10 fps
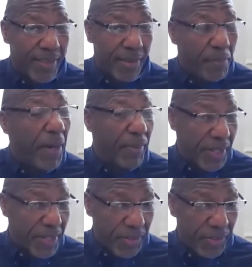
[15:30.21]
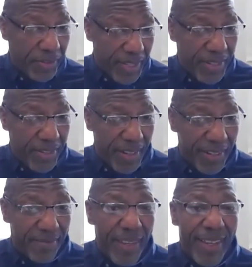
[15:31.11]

the public school district.